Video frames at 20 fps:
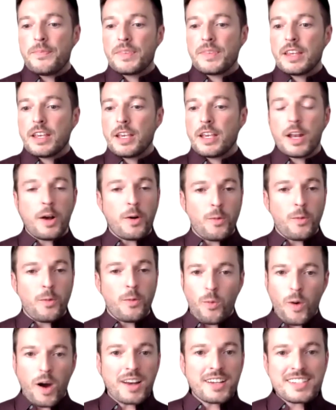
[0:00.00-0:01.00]

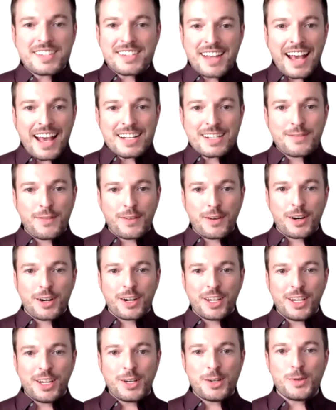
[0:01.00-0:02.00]
what is next for
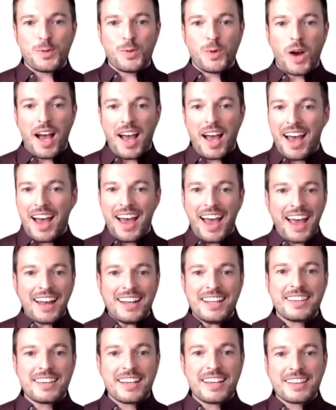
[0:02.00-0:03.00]
you?
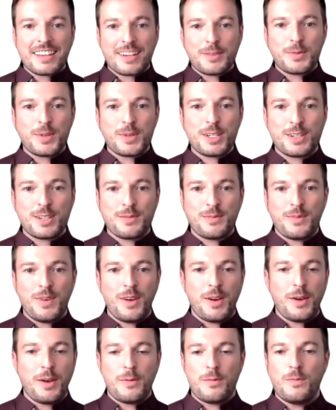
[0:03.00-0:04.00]
Anything that we
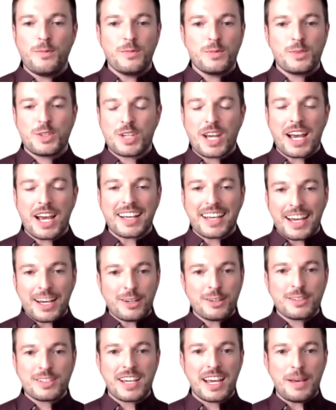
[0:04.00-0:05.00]
should check
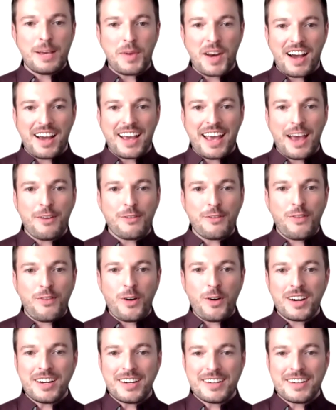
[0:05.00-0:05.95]
out, keep an eye out for?